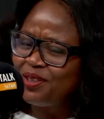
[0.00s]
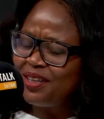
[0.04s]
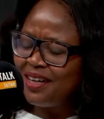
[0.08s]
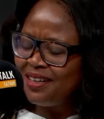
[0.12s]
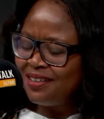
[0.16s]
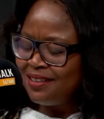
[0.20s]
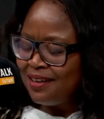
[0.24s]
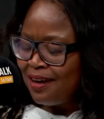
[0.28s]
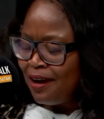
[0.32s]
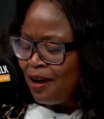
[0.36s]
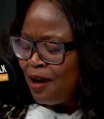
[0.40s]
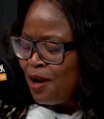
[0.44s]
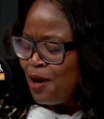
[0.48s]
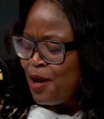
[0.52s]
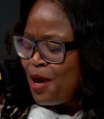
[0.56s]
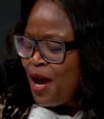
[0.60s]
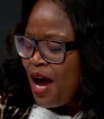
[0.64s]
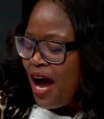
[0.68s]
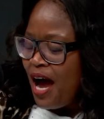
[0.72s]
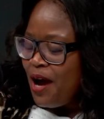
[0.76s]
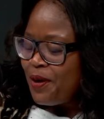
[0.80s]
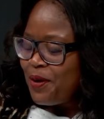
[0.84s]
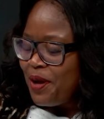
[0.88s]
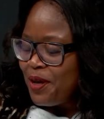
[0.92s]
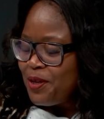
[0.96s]
that day.
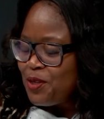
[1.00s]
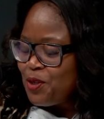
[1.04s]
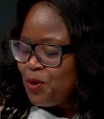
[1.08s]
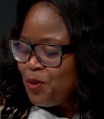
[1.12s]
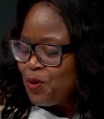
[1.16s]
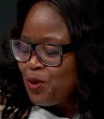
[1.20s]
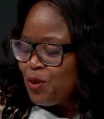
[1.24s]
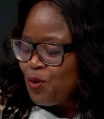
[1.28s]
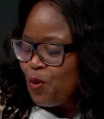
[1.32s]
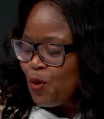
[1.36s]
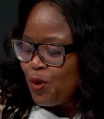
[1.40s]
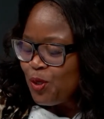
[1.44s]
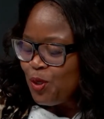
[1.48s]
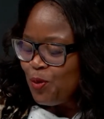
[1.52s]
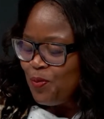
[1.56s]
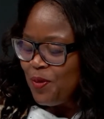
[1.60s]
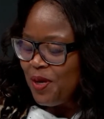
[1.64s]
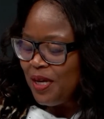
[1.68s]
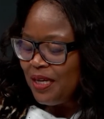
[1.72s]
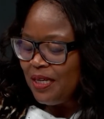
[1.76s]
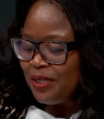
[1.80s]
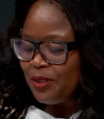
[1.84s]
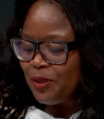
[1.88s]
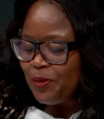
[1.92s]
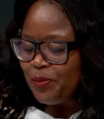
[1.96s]
Okay, so talk to me
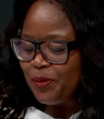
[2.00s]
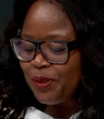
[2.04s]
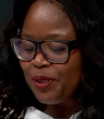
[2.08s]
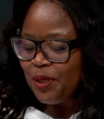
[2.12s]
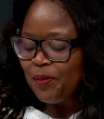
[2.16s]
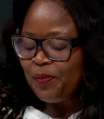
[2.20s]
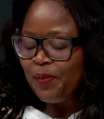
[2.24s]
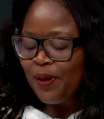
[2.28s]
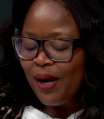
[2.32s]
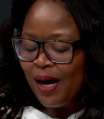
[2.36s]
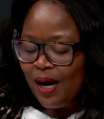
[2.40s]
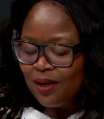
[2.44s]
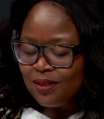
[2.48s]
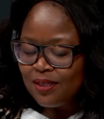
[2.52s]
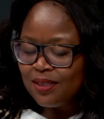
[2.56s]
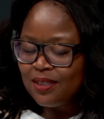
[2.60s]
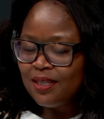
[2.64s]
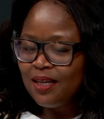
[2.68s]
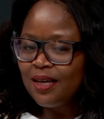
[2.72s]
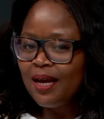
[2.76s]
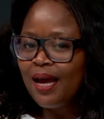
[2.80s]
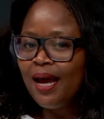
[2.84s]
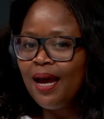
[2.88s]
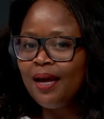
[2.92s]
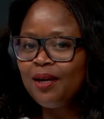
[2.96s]
a little bit about
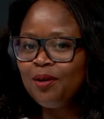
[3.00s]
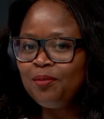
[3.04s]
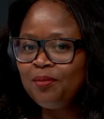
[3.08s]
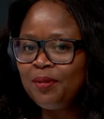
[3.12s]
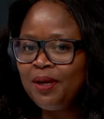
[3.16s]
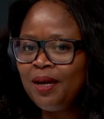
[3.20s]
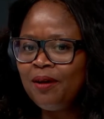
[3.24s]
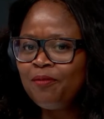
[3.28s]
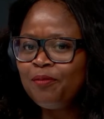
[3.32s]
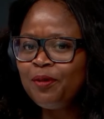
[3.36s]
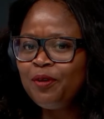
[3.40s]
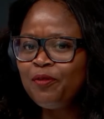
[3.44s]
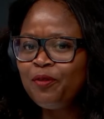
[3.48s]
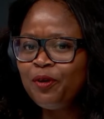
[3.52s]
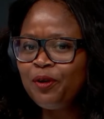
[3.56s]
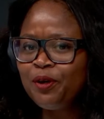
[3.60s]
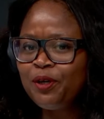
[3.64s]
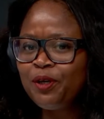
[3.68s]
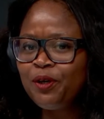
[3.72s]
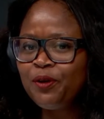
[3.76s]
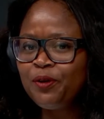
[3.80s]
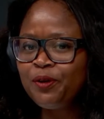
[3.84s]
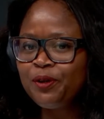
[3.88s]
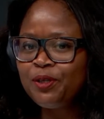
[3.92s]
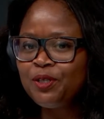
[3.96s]
the Academy. I'd be very
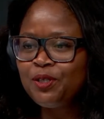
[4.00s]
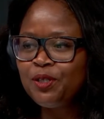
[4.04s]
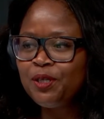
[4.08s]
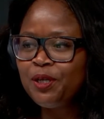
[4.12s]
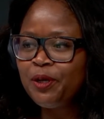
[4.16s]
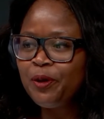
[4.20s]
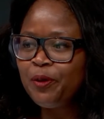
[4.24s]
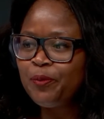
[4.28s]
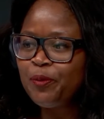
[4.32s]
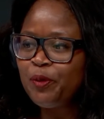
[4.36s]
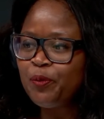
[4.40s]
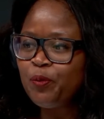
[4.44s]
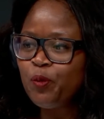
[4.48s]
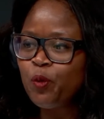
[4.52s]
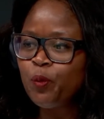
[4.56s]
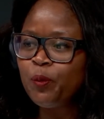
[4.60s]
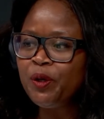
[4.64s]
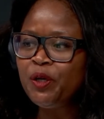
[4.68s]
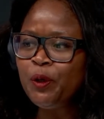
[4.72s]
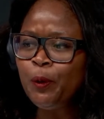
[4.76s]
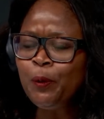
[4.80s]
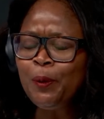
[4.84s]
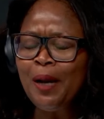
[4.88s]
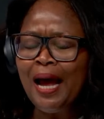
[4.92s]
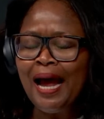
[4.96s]
curious to hear a bit more. We
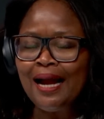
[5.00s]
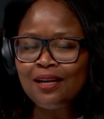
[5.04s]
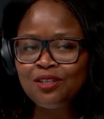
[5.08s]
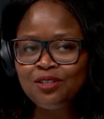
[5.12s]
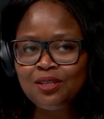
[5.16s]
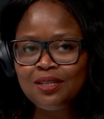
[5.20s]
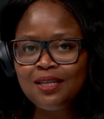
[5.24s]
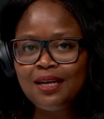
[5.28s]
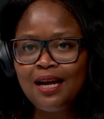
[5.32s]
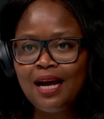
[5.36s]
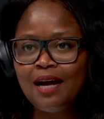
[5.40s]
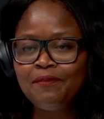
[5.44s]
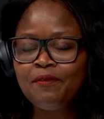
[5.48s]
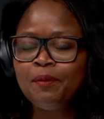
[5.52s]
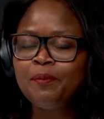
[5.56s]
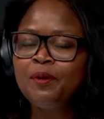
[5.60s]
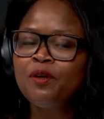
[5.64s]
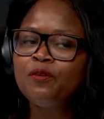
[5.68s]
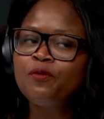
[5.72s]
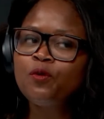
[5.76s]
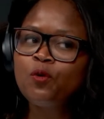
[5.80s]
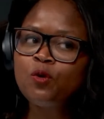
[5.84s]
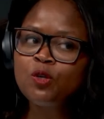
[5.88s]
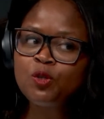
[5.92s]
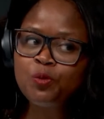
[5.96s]
don't actually have, I mean,
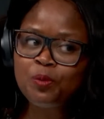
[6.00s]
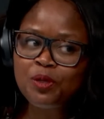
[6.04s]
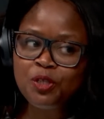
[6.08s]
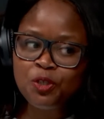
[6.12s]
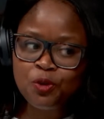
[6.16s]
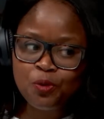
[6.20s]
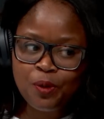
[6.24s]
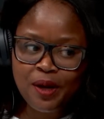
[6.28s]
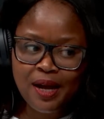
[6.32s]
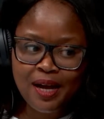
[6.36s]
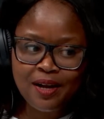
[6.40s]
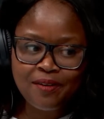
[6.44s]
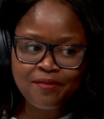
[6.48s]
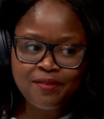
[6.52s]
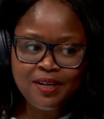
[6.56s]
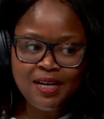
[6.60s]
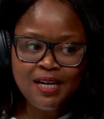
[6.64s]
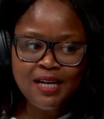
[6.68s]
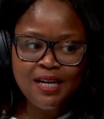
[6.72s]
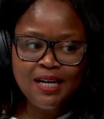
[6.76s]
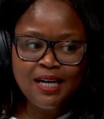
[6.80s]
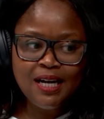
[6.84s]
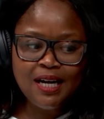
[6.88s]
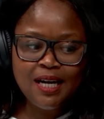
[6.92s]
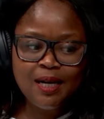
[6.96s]
of course, we do have
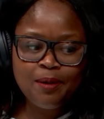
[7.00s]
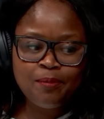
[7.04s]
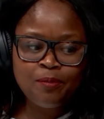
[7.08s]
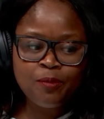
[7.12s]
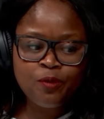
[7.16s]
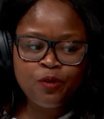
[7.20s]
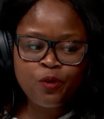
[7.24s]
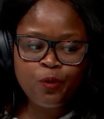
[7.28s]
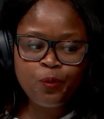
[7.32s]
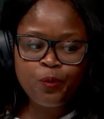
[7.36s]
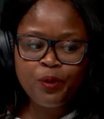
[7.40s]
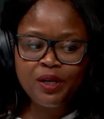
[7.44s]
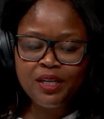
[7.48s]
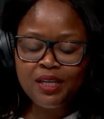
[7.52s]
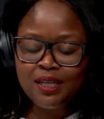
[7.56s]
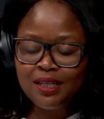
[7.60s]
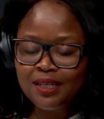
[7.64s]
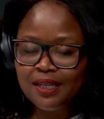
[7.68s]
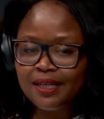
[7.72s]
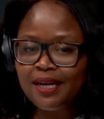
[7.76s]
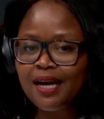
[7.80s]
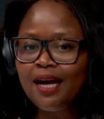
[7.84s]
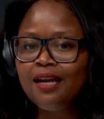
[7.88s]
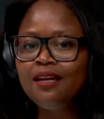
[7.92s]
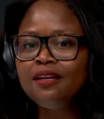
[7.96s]
the
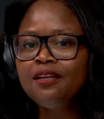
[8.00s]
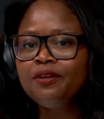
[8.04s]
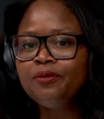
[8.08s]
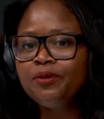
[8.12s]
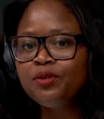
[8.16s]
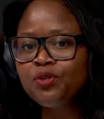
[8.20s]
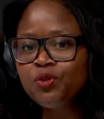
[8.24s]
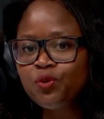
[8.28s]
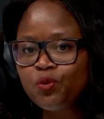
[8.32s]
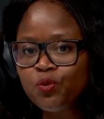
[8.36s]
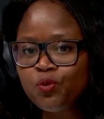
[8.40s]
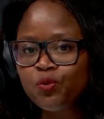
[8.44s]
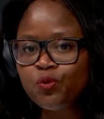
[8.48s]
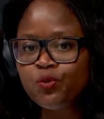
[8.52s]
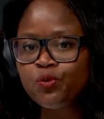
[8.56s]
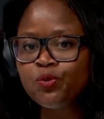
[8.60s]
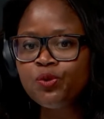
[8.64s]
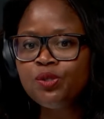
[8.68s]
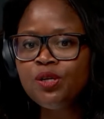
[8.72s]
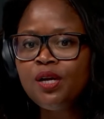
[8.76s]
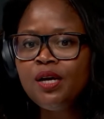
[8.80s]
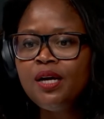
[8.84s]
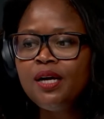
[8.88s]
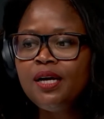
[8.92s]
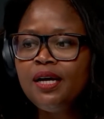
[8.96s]
regular culinary
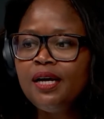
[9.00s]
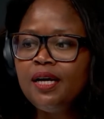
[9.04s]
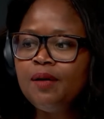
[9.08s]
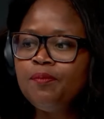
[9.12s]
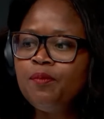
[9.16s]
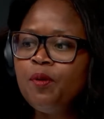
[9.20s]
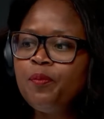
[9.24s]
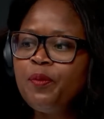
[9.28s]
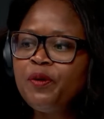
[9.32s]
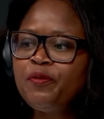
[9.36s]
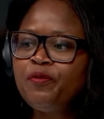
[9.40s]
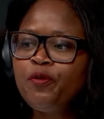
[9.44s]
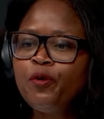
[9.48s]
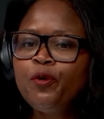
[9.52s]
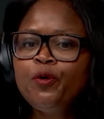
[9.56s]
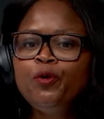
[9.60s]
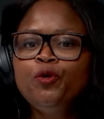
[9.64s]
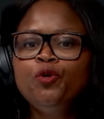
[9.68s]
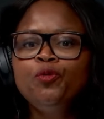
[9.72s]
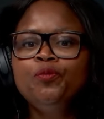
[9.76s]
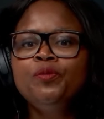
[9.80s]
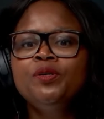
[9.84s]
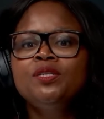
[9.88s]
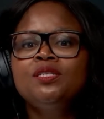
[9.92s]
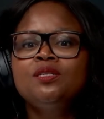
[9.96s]
schools, but for
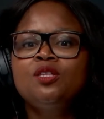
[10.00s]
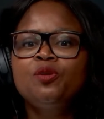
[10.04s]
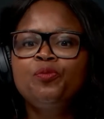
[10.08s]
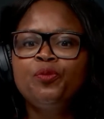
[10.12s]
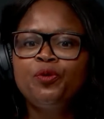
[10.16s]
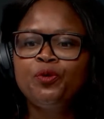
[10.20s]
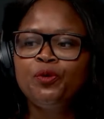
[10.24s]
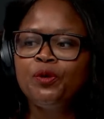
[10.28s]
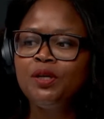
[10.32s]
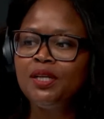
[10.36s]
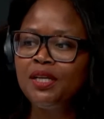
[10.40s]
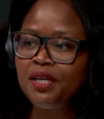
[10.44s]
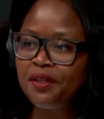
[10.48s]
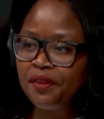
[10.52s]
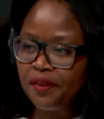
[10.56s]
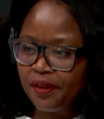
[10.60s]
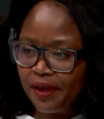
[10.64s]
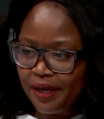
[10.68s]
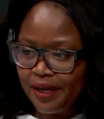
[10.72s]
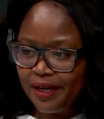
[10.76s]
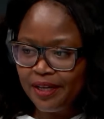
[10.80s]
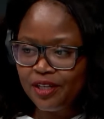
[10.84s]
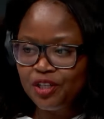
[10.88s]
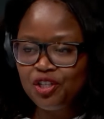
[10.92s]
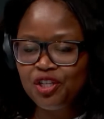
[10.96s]
whom is the Prue Leith
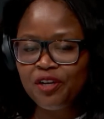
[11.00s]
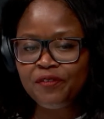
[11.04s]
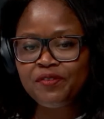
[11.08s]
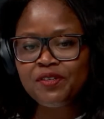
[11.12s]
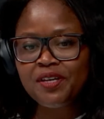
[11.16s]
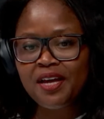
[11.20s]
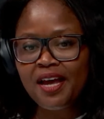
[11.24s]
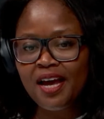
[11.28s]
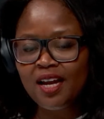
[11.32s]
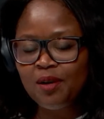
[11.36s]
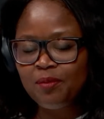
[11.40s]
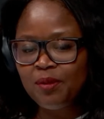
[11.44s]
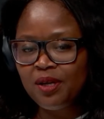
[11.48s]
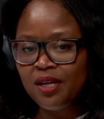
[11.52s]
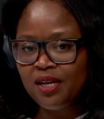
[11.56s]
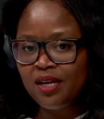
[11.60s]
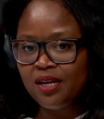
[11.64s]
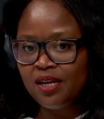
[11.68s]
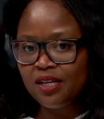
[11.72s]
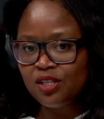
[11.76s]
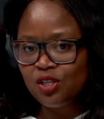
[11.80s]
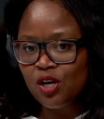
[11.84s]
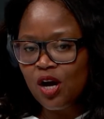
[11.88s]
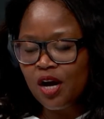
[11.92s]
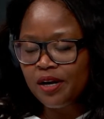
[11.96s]
Chef's Academy
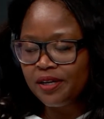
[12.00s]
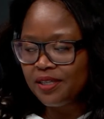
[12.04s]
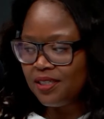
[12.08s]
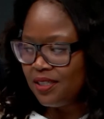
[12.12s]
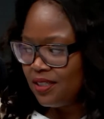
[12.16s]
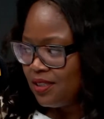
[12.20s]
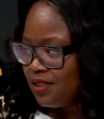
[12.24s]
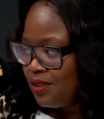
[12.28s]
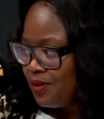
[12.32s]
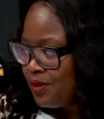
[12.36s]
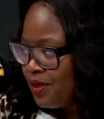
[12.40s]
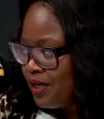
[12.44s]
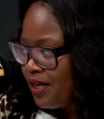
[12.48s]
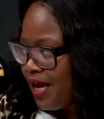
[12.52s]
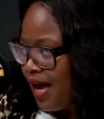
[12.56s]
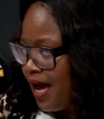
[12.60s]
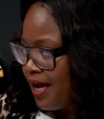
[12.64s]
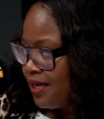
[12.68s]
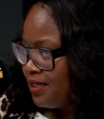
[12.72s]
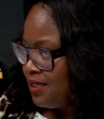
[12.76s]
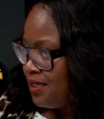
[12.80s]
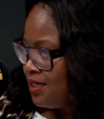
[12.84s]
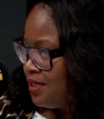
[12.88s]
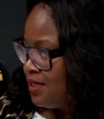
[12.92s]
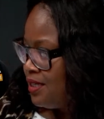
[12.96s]
targeted
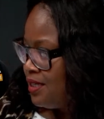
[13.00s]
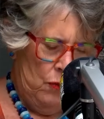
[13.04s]
at?